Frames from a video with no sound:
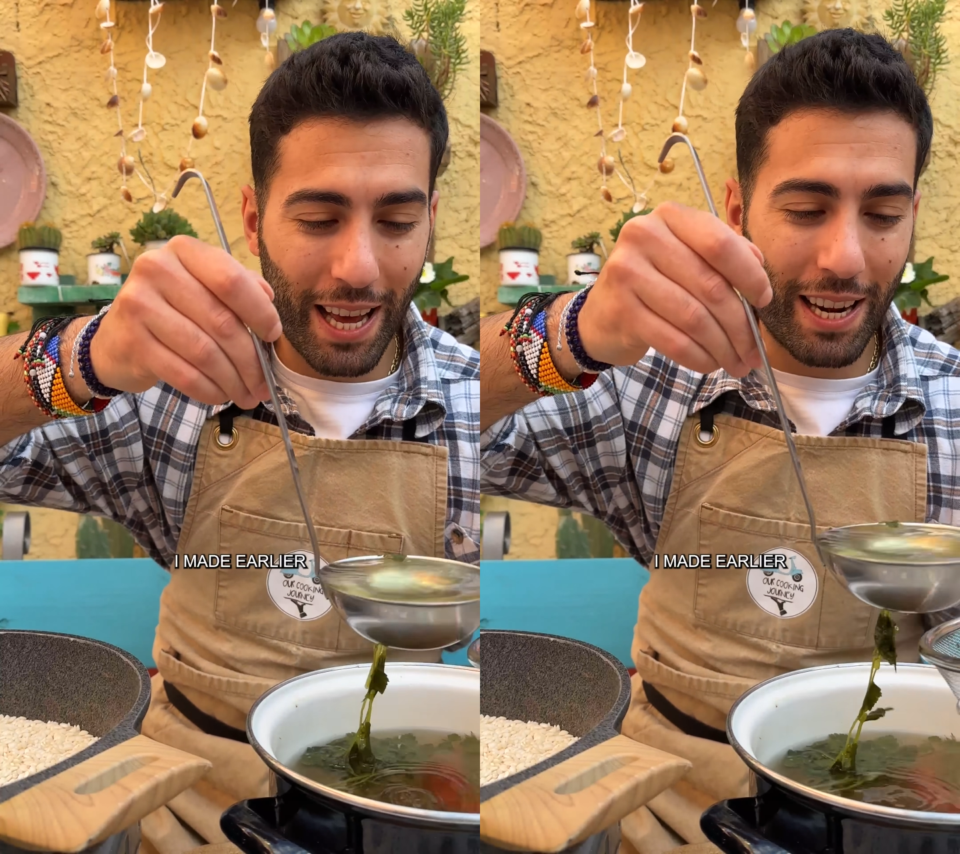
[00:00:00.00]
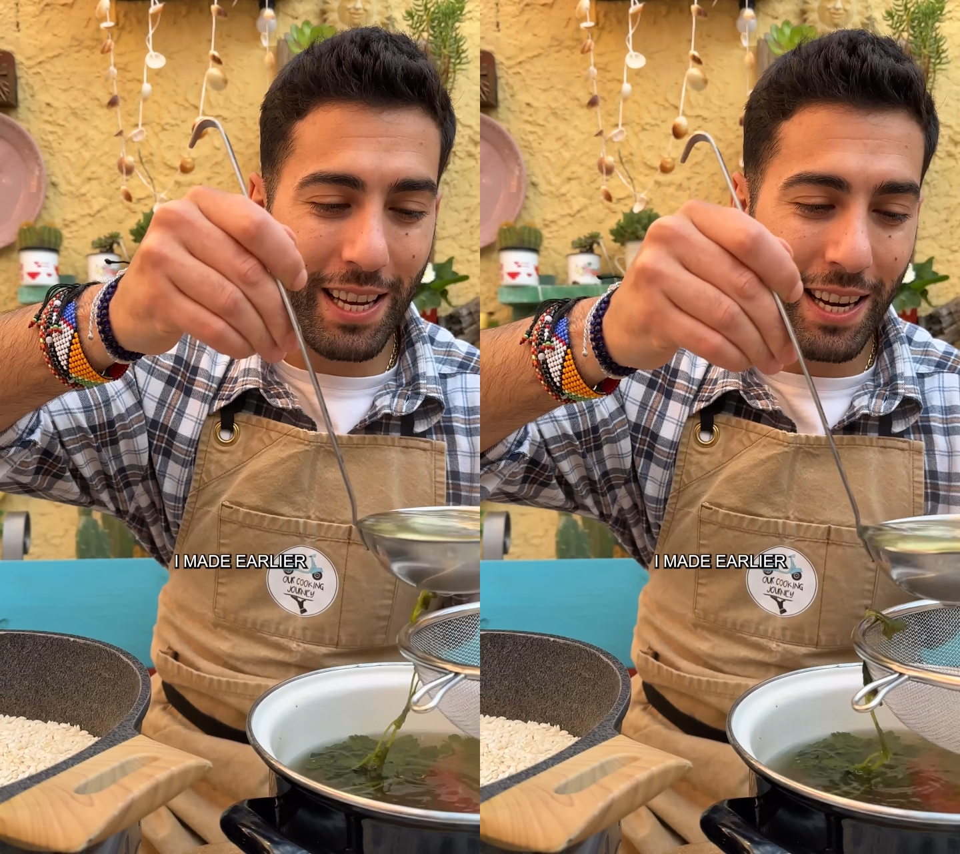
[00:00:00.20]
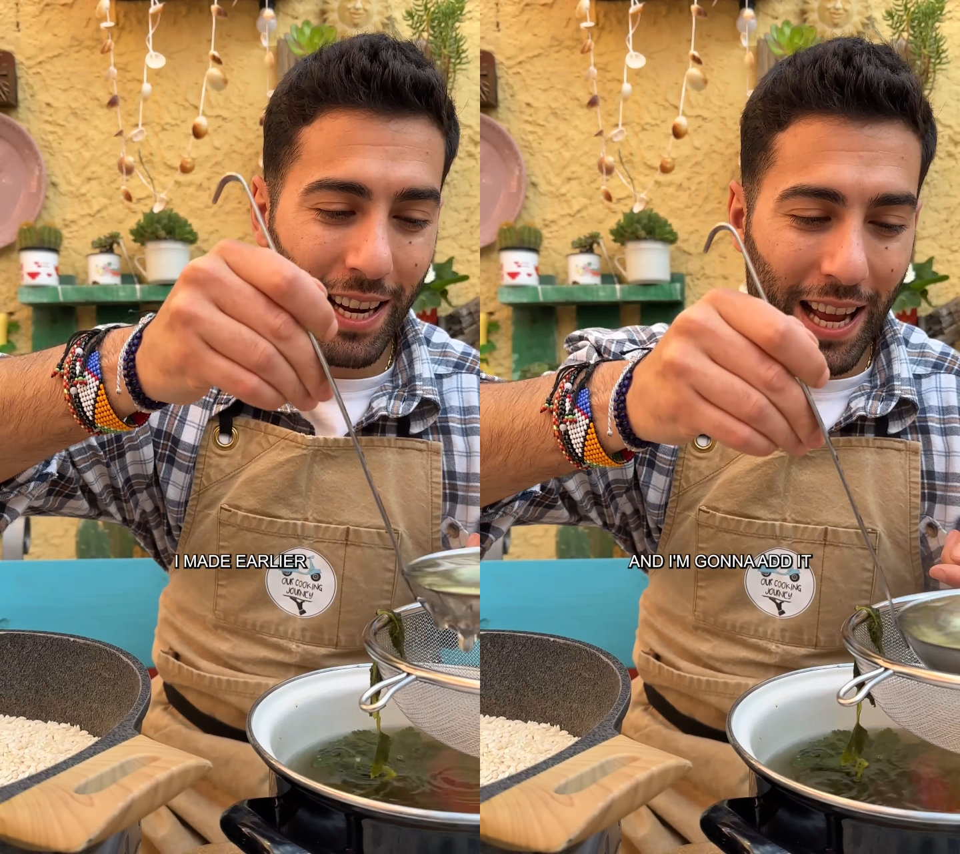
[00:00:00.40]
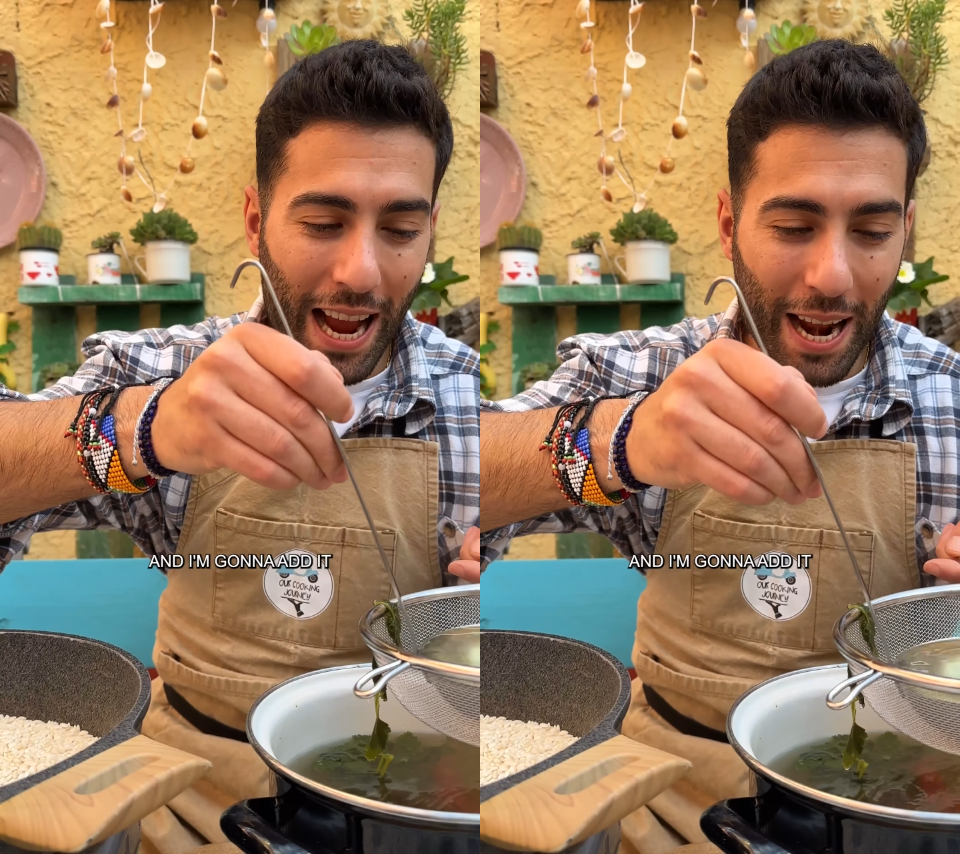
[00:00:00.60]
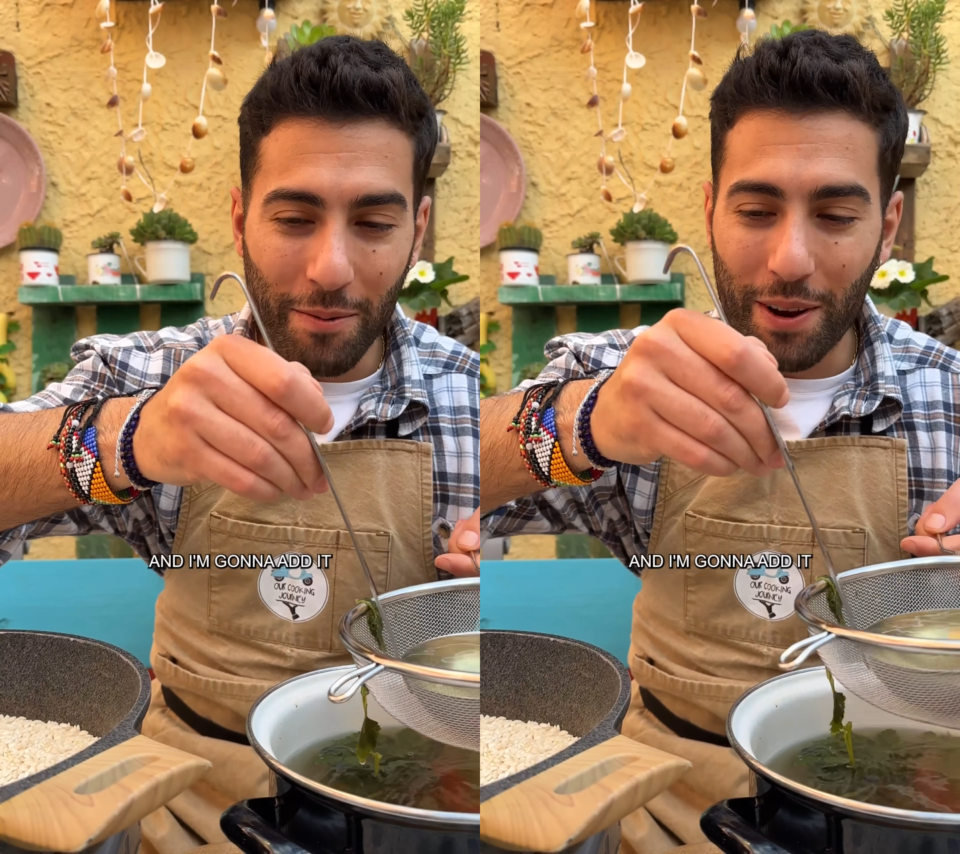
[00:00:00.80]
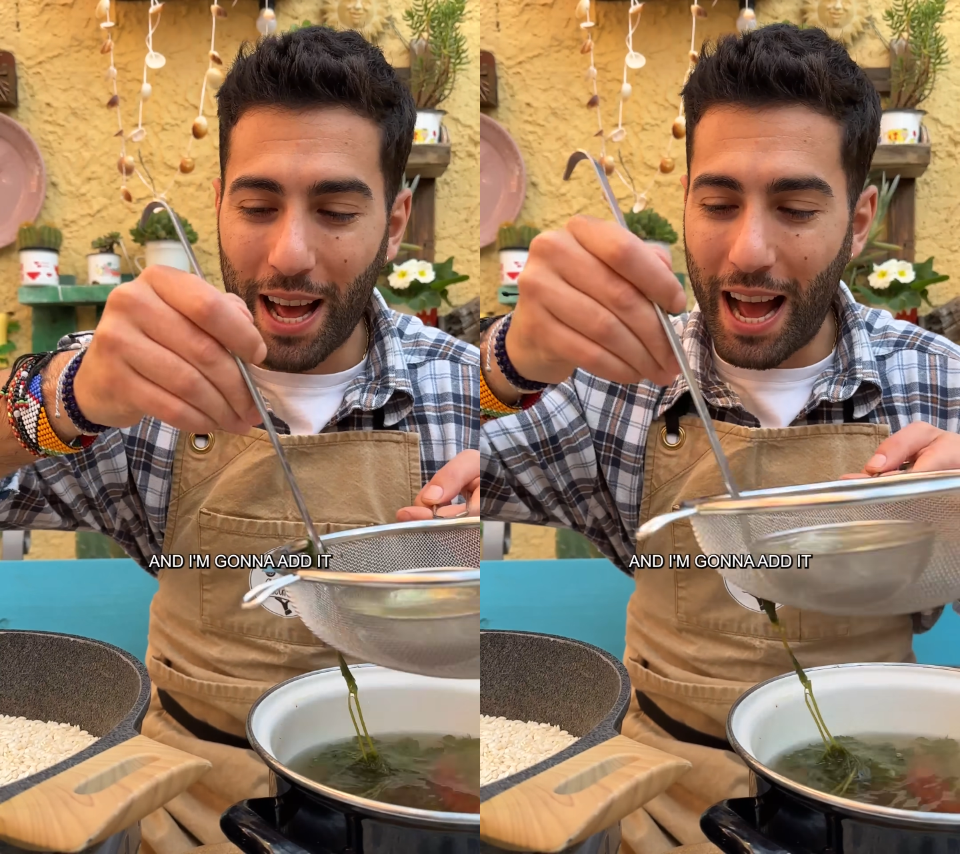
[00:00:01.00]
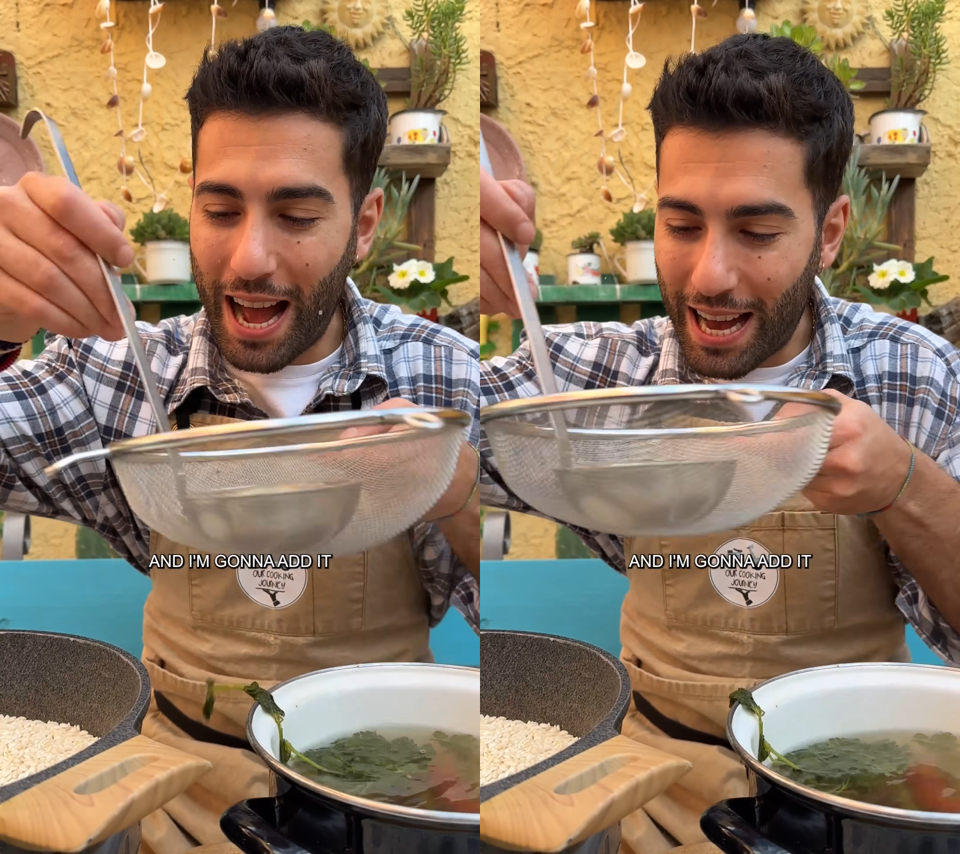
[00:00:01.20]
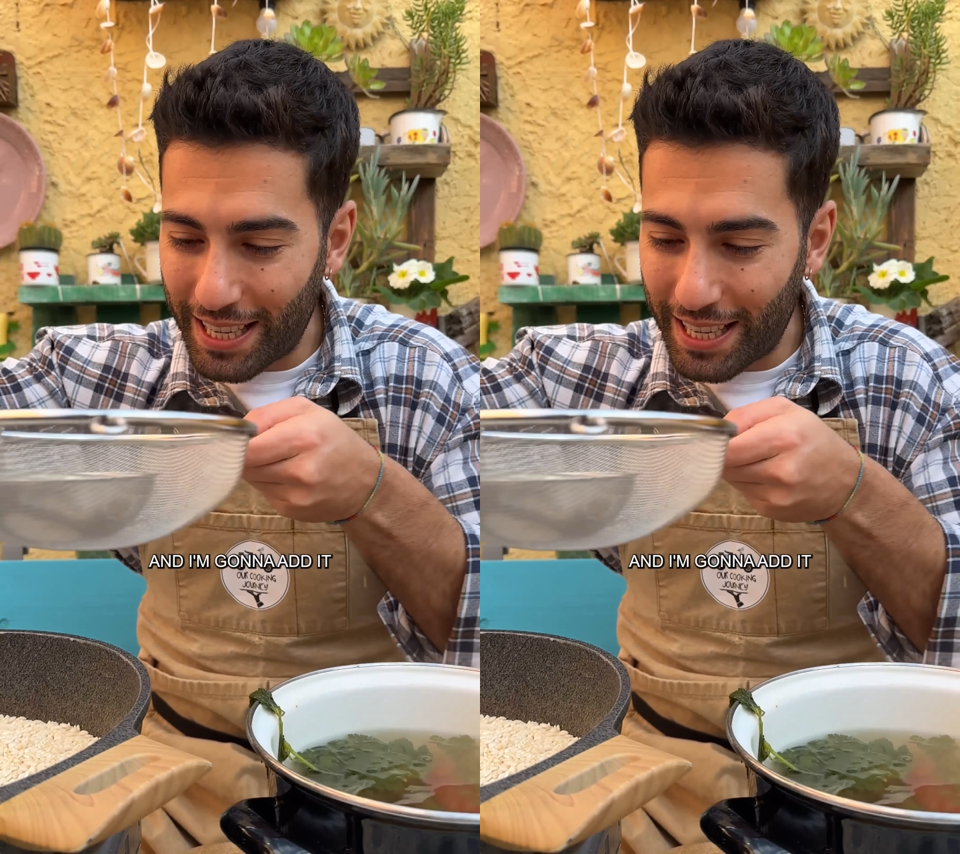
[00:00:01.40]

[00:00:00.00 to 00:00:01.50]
earlier, and I'm gonna add